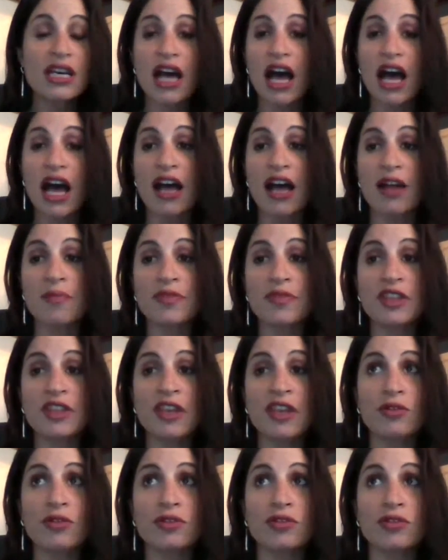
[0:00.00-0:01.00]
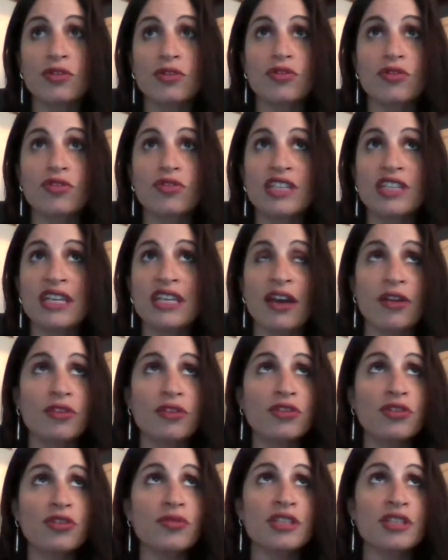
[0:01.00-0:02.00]
There's TL
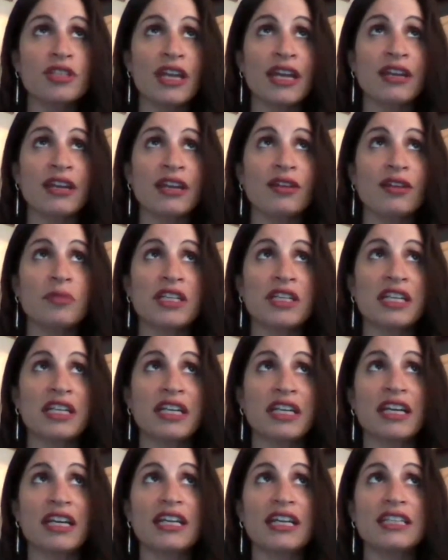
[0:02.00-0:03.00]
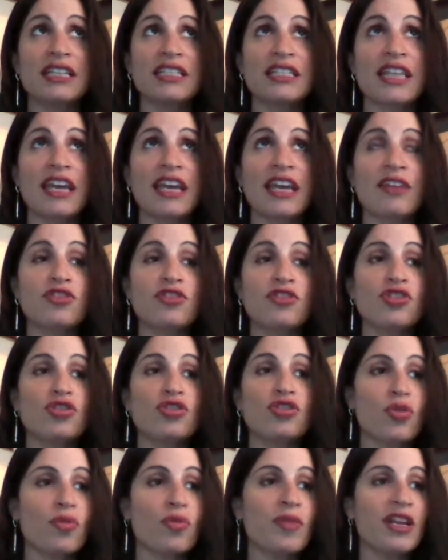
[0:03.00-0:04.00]
News Night on Monday nights. They have just
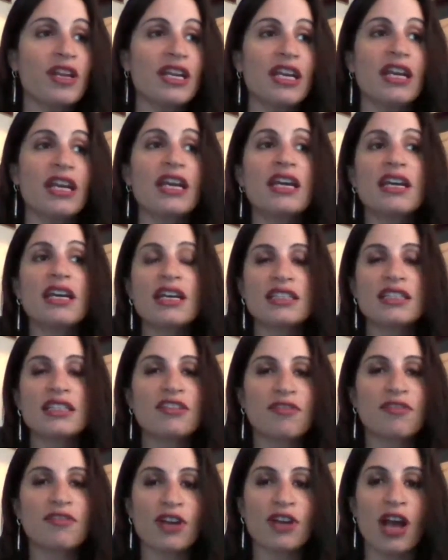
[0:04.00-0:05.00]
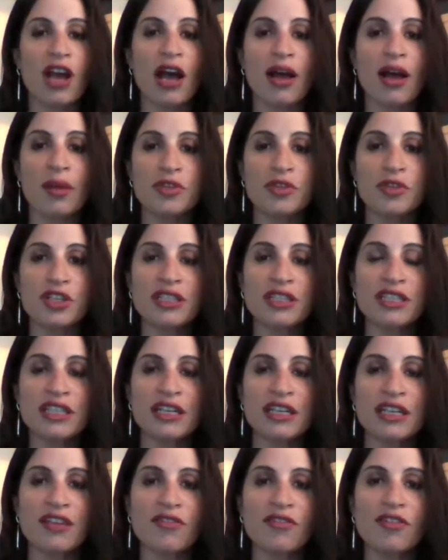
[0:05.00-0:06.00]
so many different options
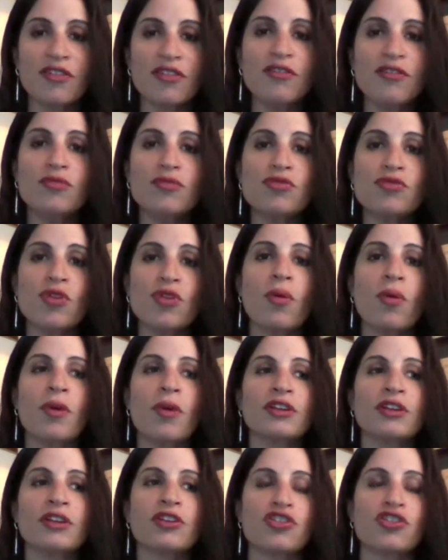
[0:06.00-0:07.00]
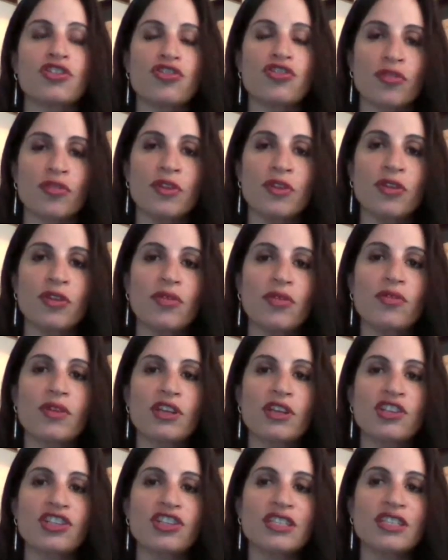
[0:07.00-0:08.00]
that even if you don't want to contribute, you
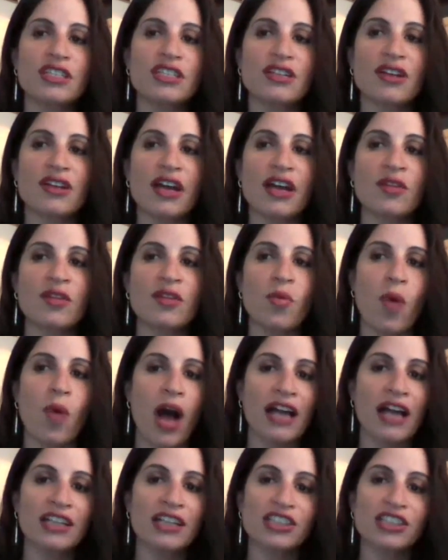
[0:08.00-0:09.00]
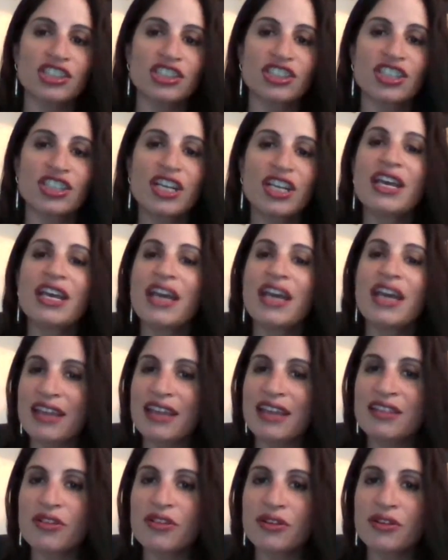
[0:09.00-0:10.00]
can just still kind of watch
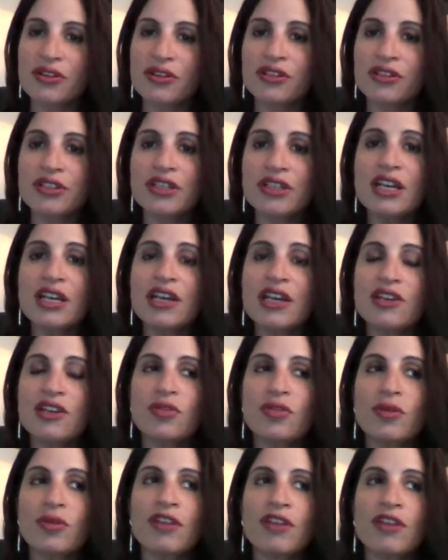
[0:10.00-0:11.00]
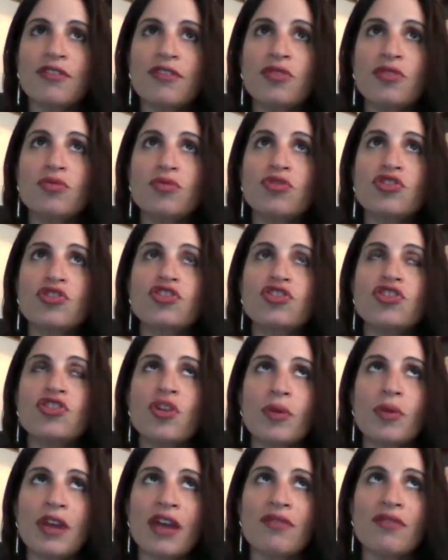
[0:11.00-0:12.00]
and learn. So if you
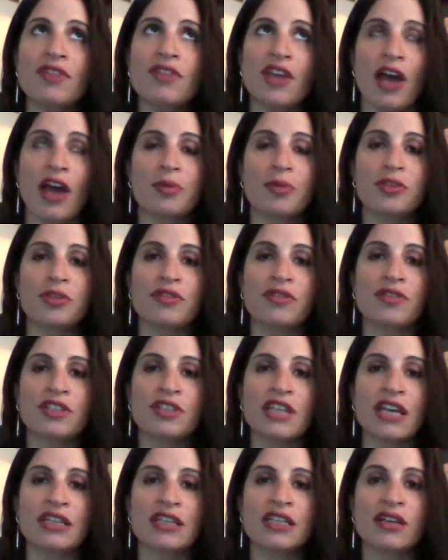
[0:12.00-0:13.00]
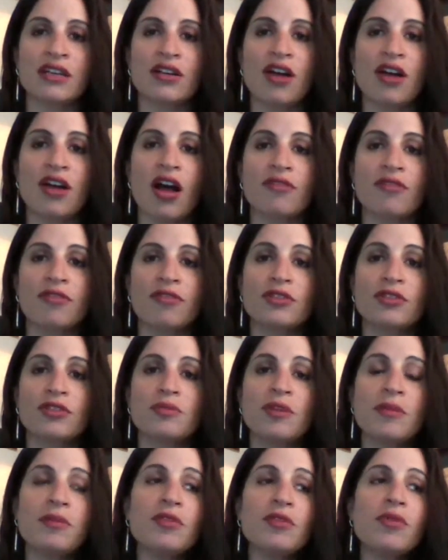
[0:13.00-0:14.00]
don't have the option of attending a conference,
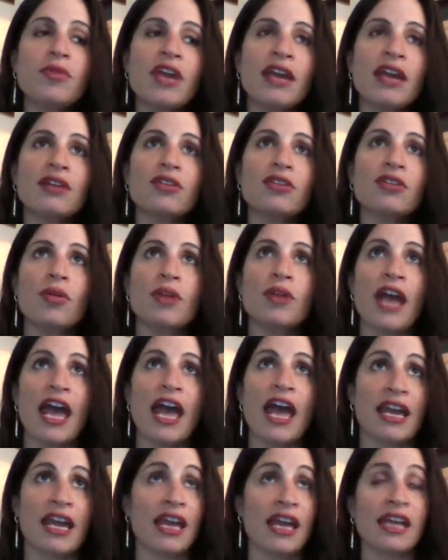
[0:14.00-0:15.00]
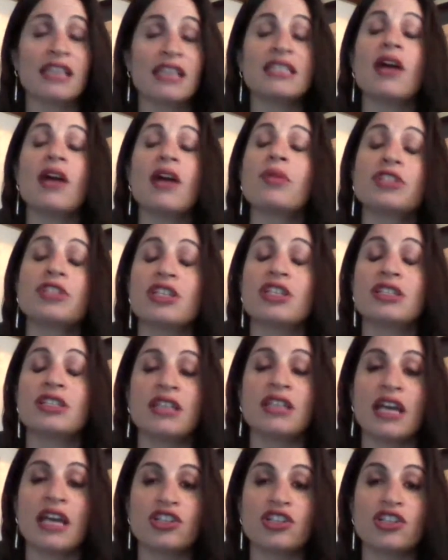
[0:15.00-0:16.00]
maybe you can't go to AASL, which is the
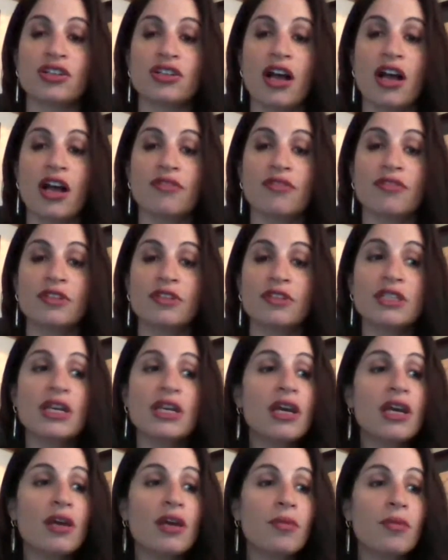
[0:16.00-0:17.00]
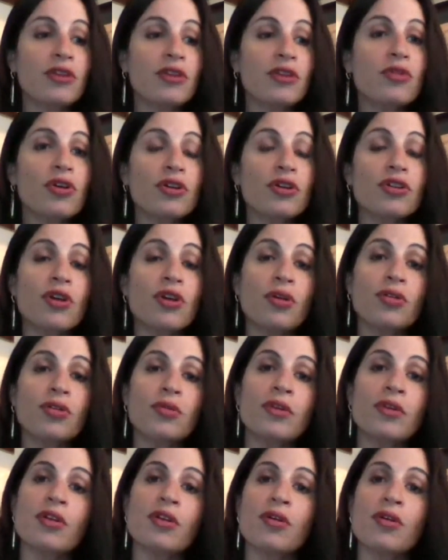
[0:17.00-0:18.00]
national conference, but you could go to a
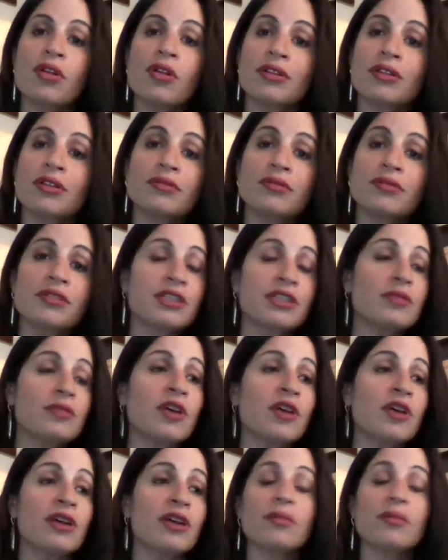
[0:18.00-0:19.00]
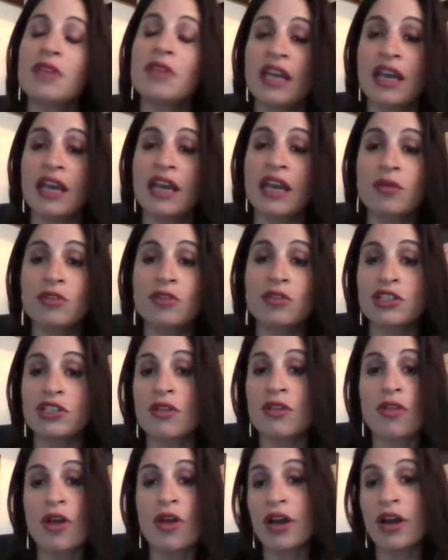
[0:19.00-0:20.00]
local LISMA meeting, which is the
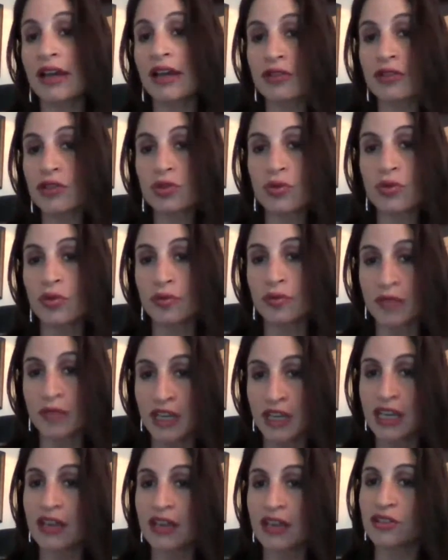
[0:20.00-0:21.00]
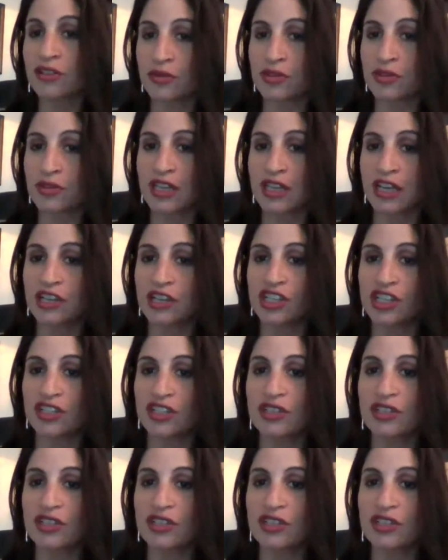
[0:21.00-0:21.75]
Long Island School Media Association.